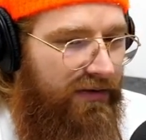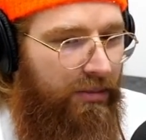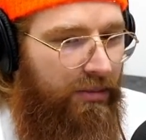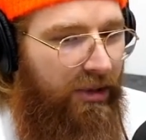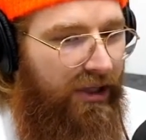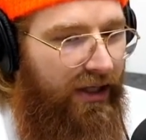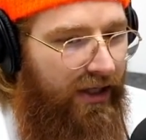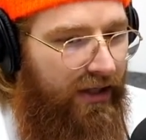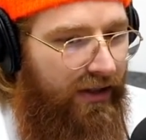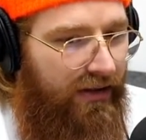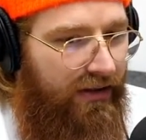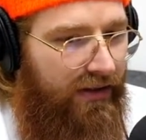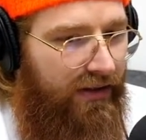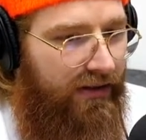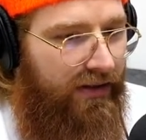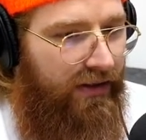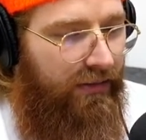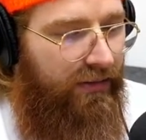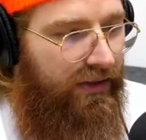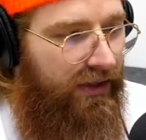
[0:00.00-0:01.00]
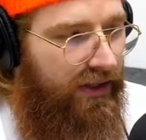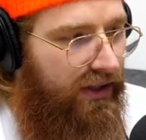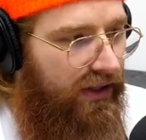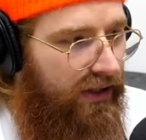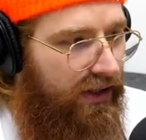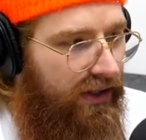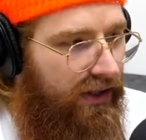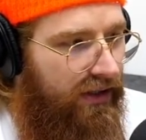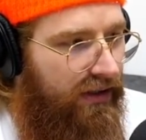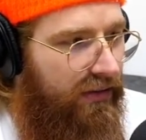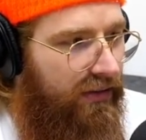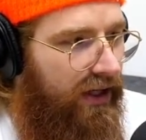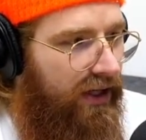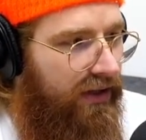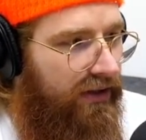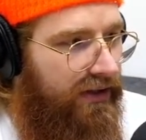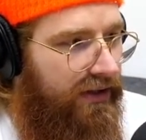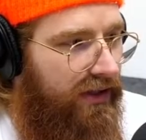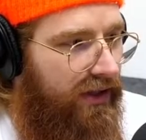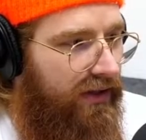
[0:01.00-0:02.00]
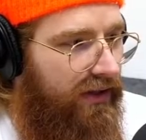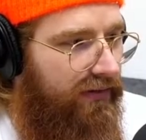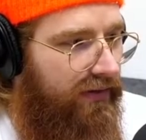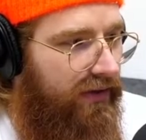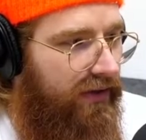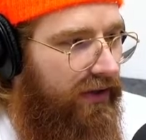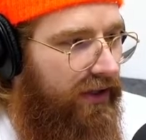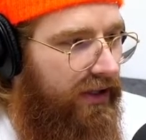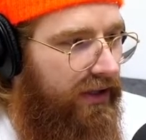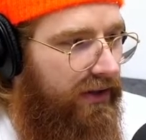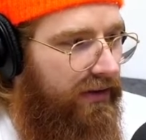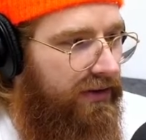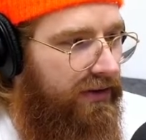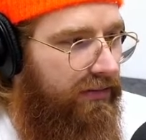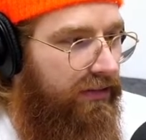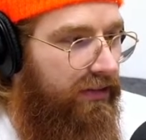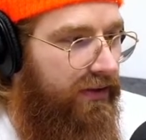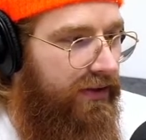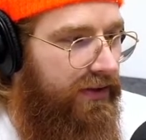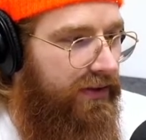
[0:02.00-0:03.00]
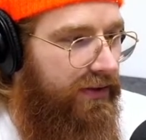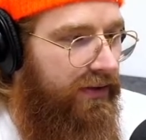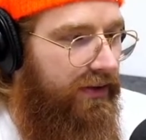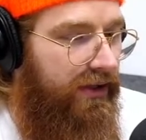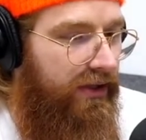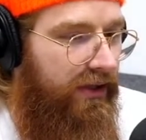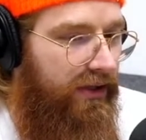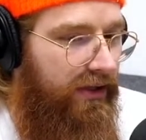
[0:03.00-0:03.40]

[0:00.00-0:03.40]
but someone getting $100 off on it is pretty sweet.